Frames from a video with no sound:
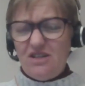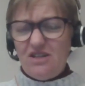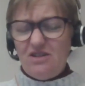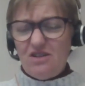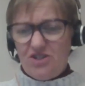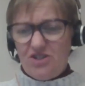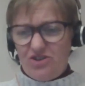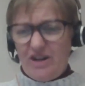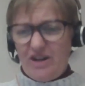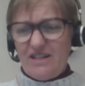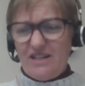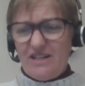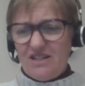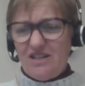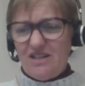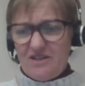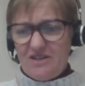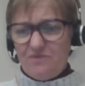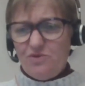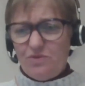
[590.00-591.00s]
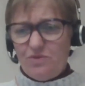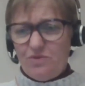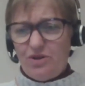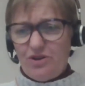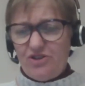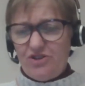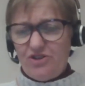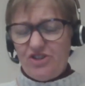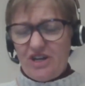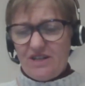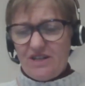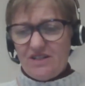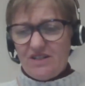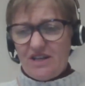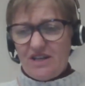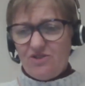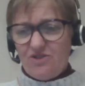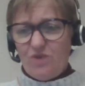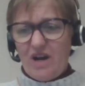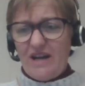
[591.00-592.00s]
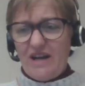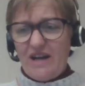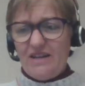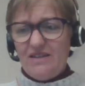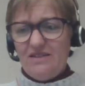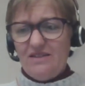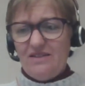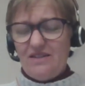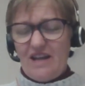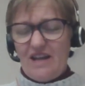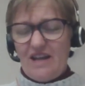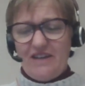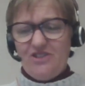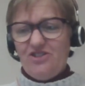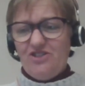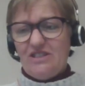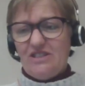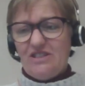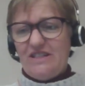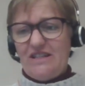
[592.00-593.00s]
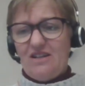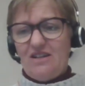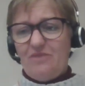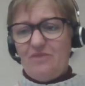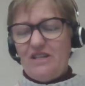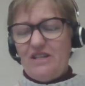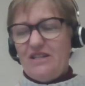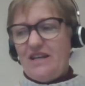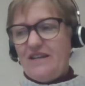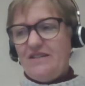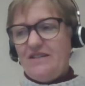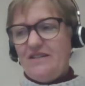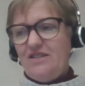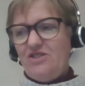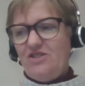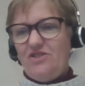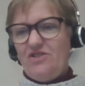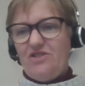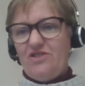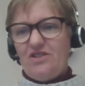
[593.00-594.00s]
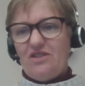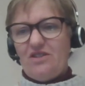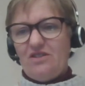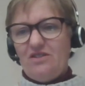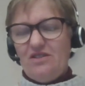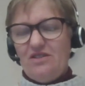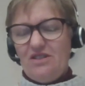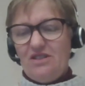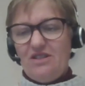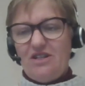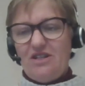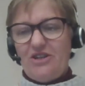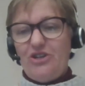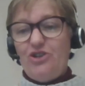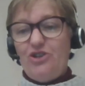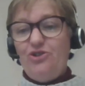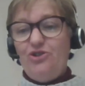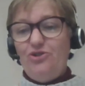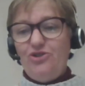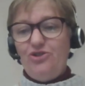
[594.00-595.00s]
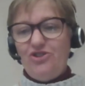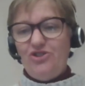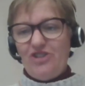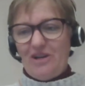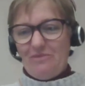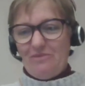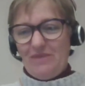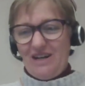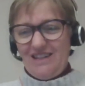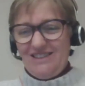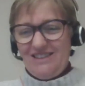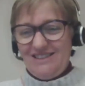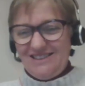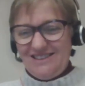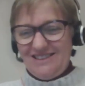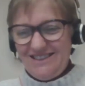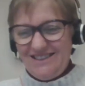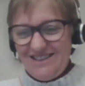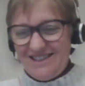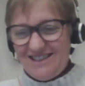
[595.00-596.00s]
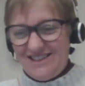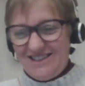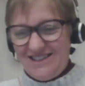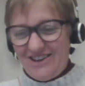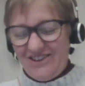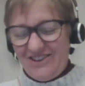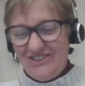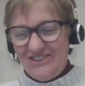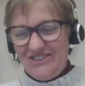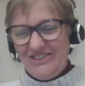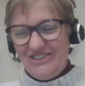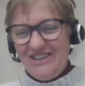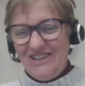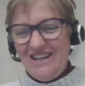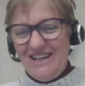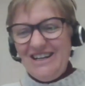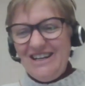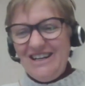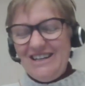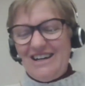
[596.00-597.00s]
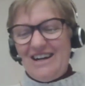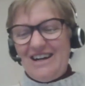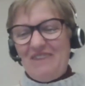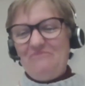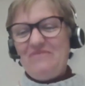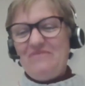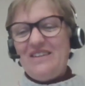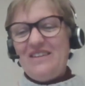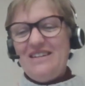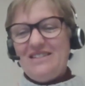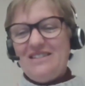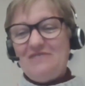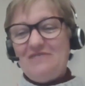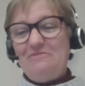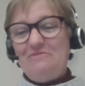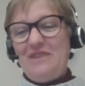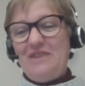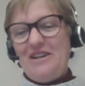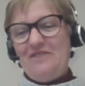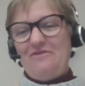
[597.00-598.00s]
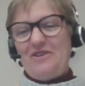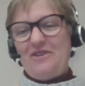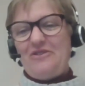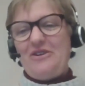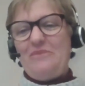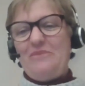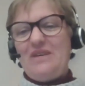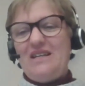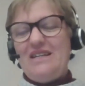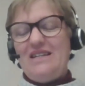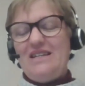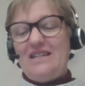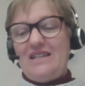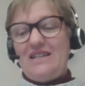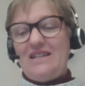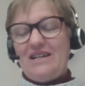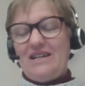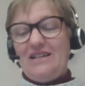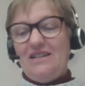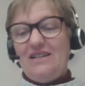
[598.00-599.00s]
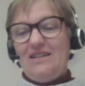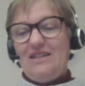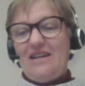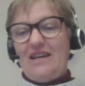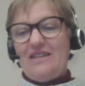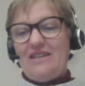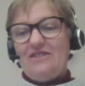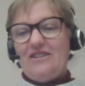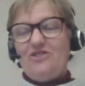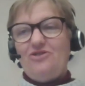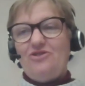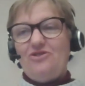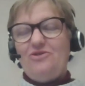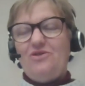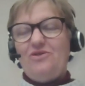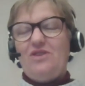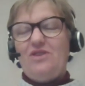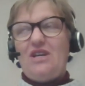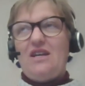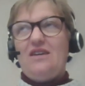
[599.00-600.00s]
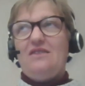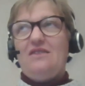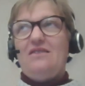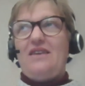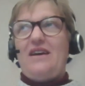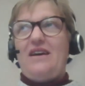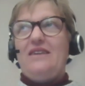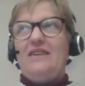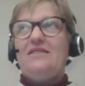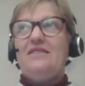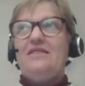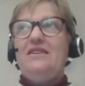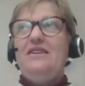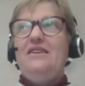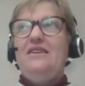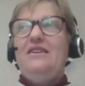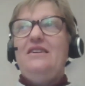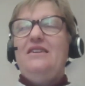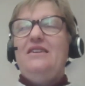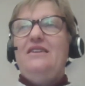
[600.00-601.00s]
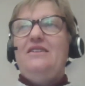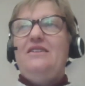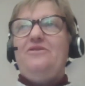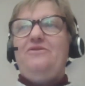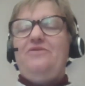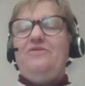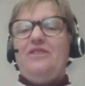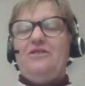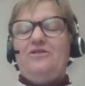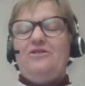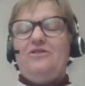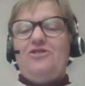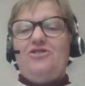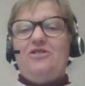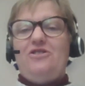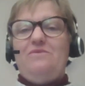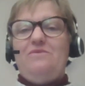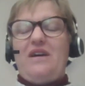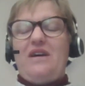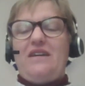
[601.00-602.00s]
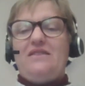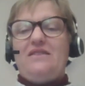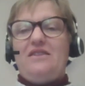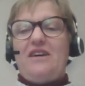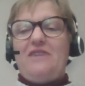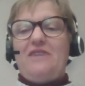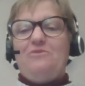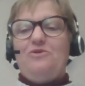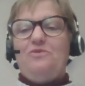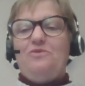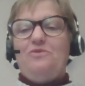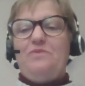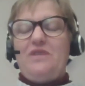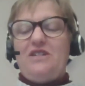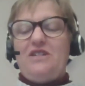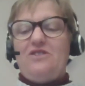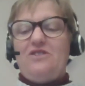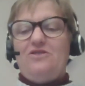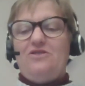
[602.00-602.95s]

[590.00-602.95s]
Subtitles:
Australian textbook projects underway nationally. I mean, that is just a huge number. So it's been a very big year, and I do think that the fellowship has enabled me